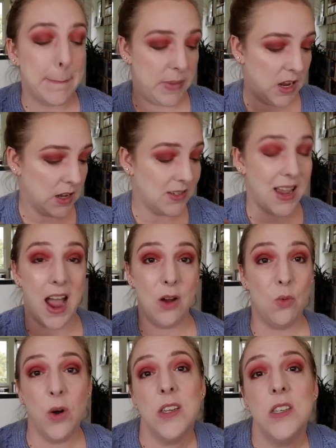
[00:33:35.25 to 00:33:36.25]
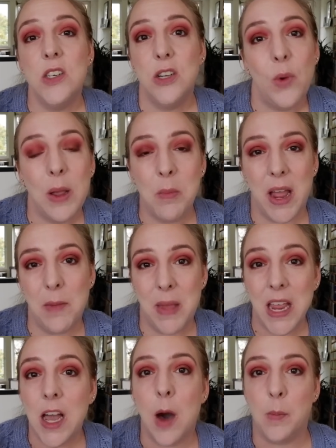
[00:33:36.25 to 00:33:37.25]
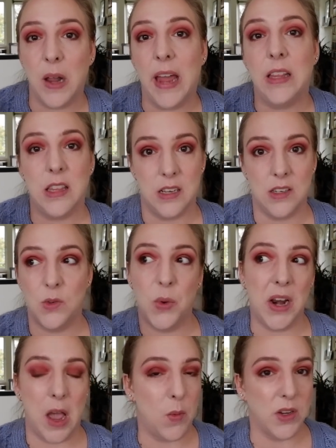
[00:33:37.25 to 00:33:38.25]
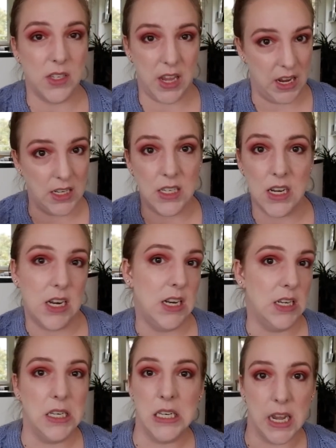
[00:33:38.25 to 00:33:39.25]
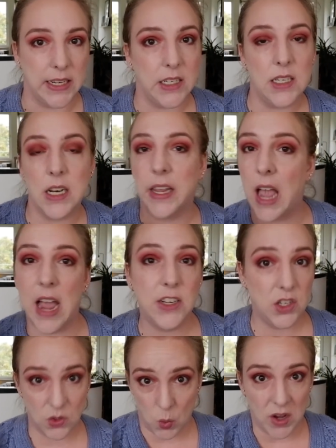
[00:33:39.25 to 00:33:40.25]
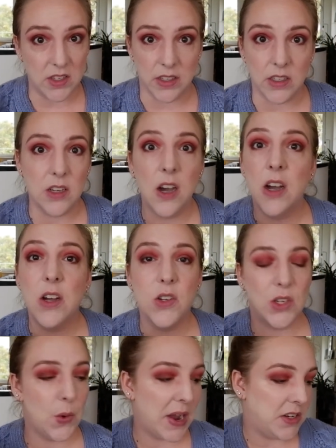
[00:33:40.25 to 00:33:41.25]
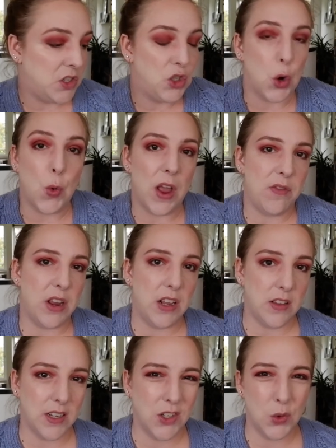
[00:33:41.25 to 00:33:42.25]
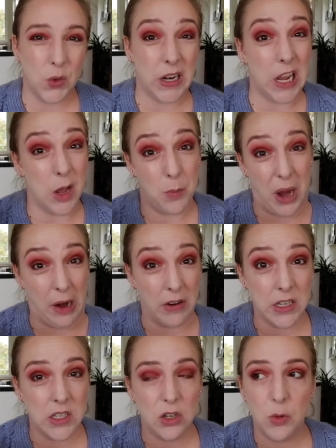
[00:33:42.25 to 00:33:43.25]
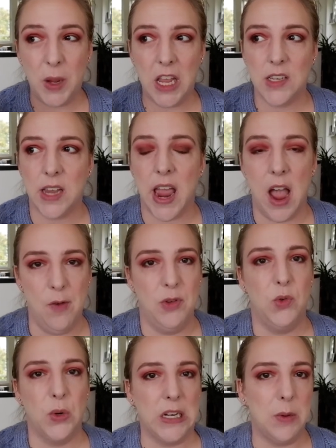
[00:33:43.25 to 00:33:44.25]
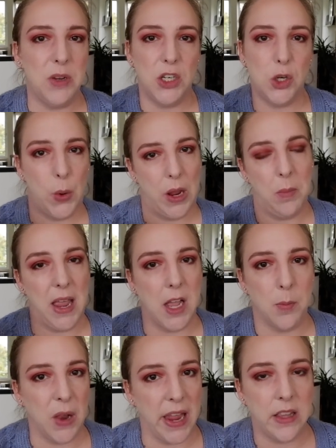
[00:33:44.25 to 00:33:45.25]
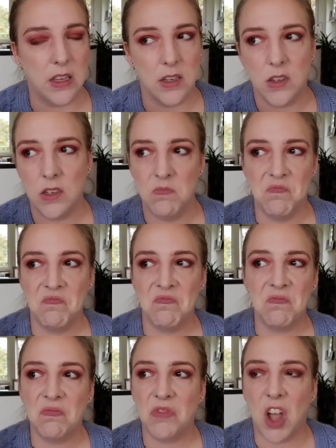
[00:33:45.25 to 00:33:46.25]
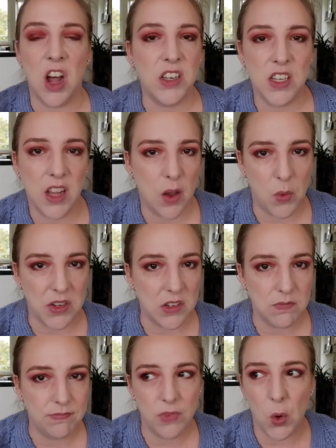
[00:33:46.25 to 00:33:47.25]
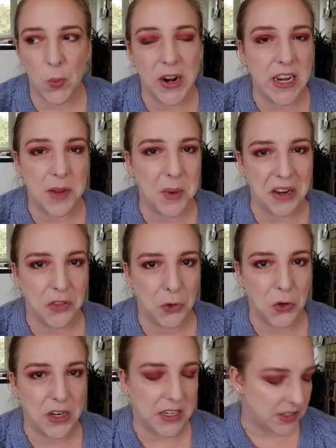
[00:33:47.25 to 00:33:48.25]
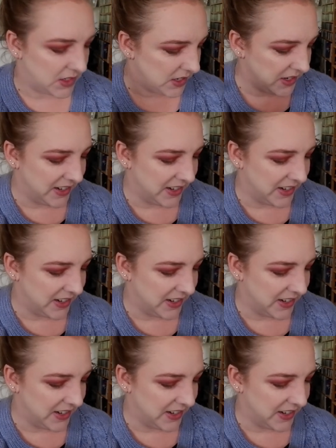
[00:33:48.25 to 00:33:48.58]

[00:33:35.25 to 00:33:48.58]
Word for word: because I wasn't doing my makeup like this when I was 18, 19. Like, I just wasn't. So I don't have anything to really compare it to because I haven't really been doing makeup like this until I was already in my 30s.